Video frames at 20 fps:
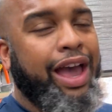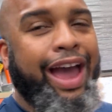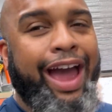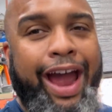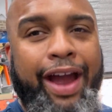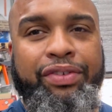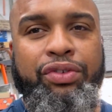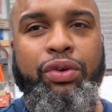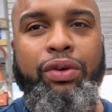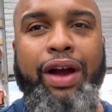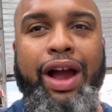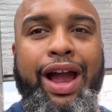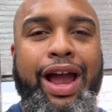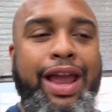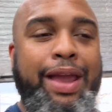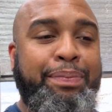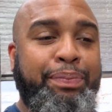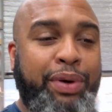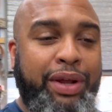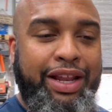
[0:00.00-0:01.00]
After
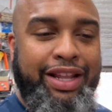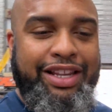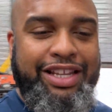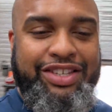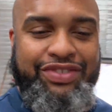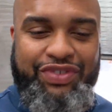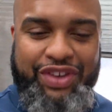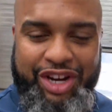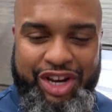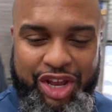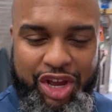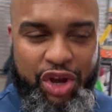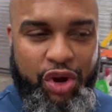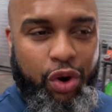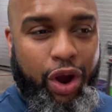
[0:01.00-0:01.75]
I put it in this video,